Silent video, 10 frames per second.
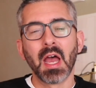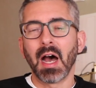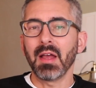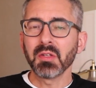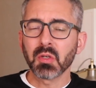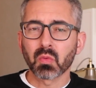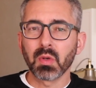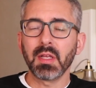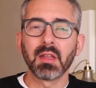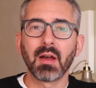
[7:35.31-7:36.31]
I also
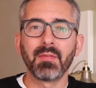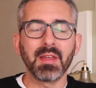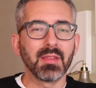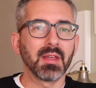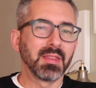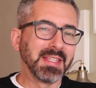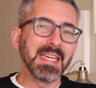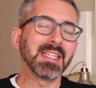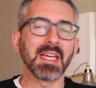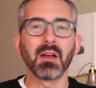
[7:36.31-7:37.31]
really love the
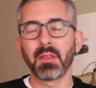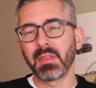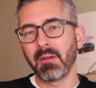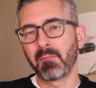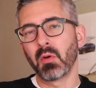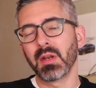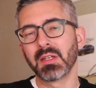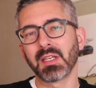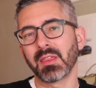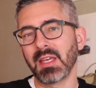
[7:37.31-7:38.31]
detail that they've put
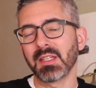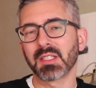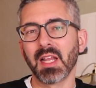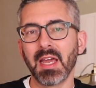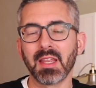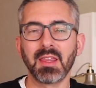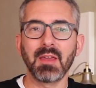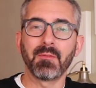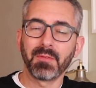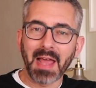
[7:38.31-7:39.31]
into things like
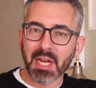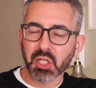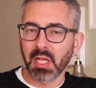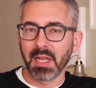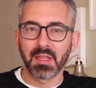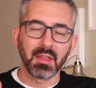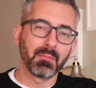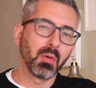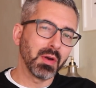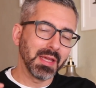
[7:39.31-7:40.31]
the flashlight that they've
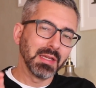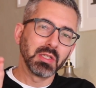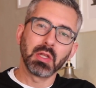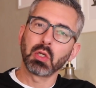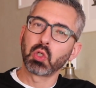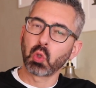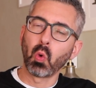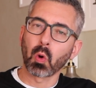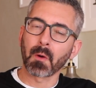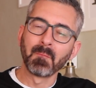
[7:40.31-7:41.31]
put into the
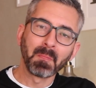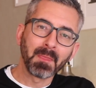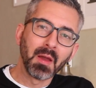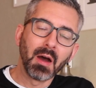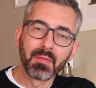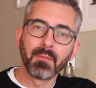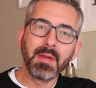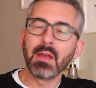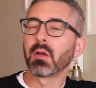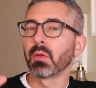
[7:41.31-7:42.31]
door of the
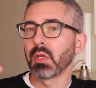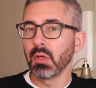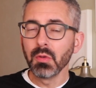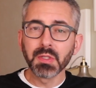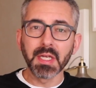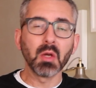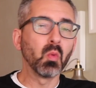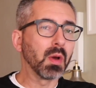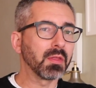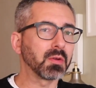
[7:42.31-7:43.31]
vehicle
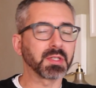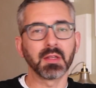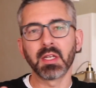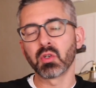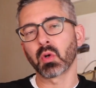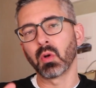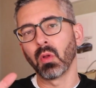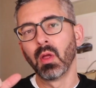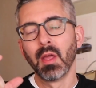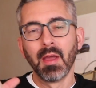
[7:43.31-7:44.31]
using one of their
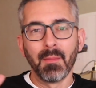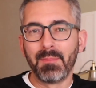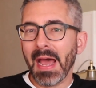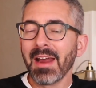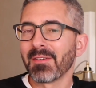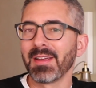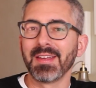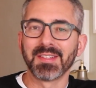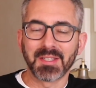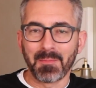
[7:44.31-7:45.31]
cylindrical
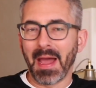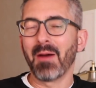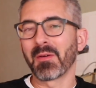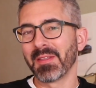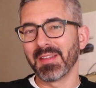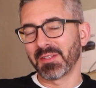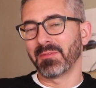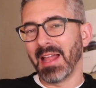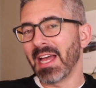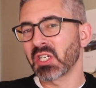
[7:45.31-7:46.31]
batteries to power this
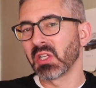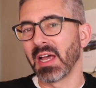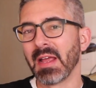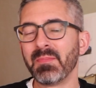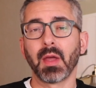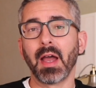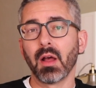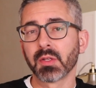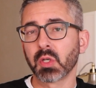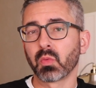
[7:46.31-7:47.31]
flashlight. I
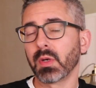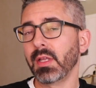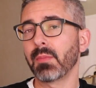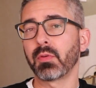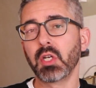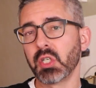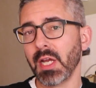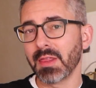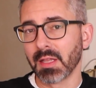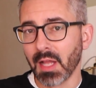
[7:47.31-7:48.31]
also really
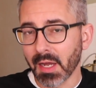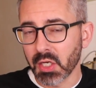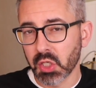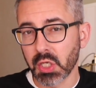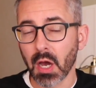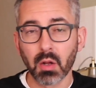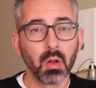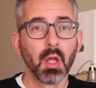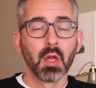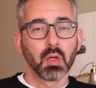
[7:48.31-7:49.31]
appreciate the luggage
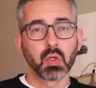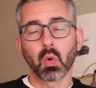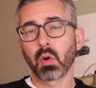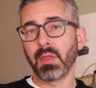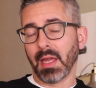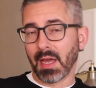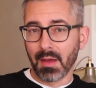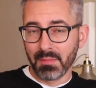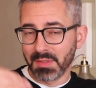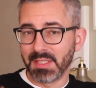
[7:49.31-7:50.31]
tunnel door that
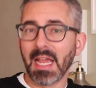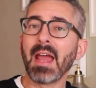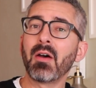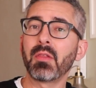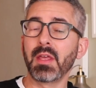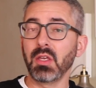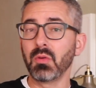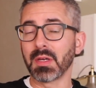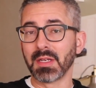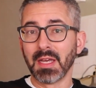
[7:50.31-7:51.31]
comes down that
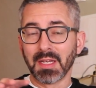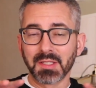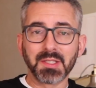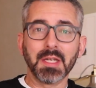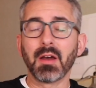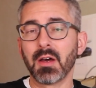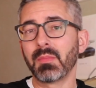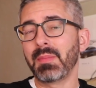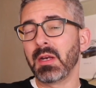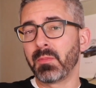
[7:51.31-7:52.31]
you can sit on,
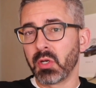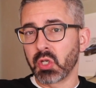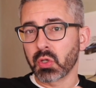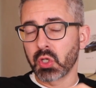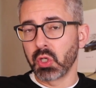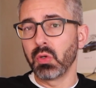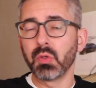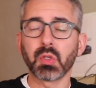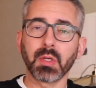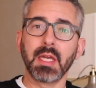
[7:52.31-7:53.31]
maybe to put your
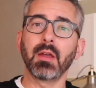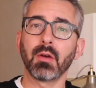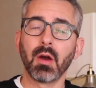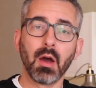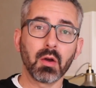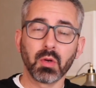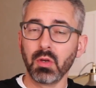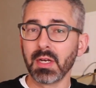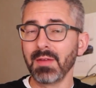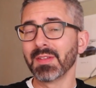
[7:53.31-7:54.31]
shoes or gear on, or you
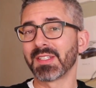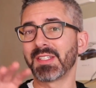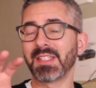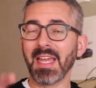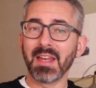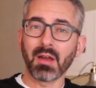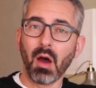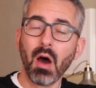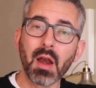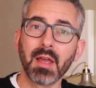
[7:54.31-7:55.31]
can even stand
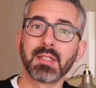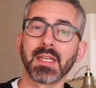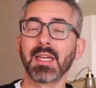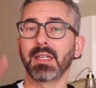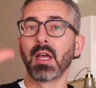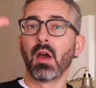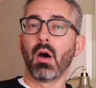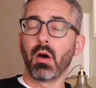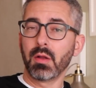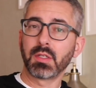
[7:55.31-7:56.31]
on it to get
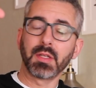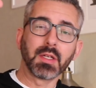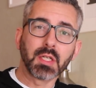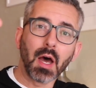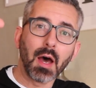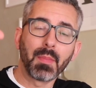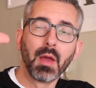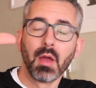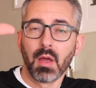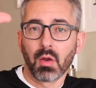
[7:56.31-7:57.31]
onto the top
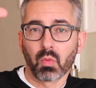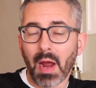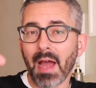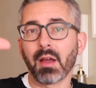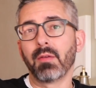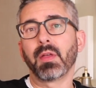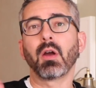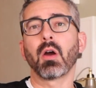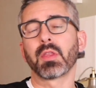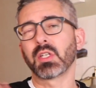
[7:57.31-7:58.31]
rack of the
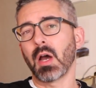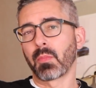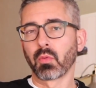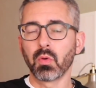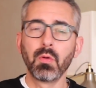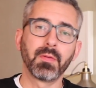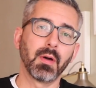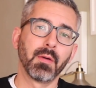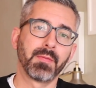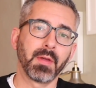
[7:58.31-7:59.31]
car, the top roof
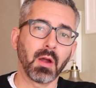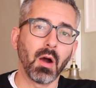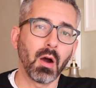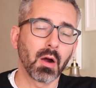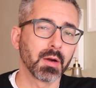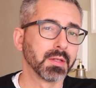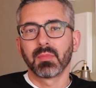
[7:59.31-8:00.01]
of the car.